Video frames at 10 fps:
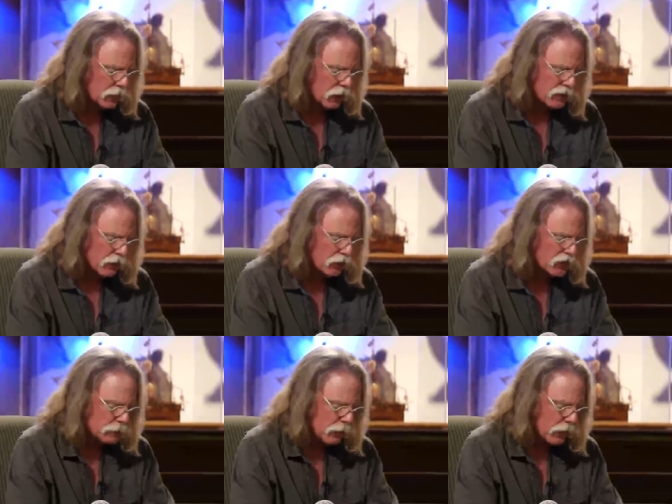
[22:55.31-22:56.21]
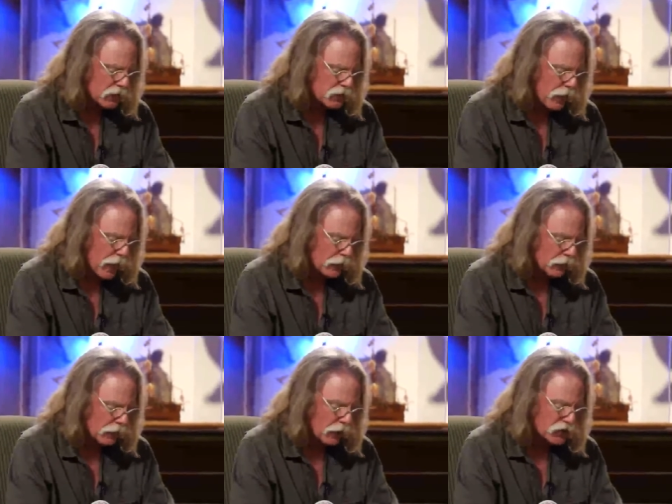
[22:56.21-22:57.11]
I never experienced that.
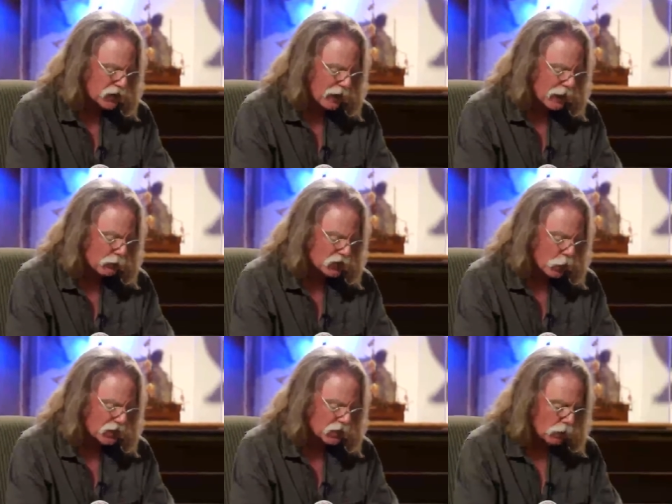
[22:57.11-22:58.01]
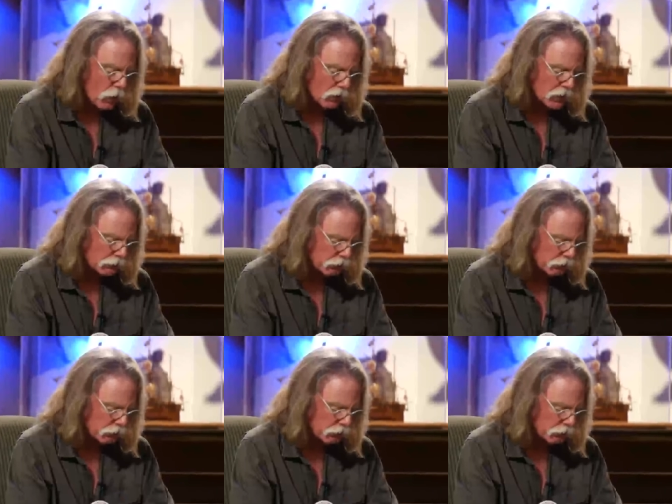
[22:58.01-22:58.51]
Outside, I was always alone.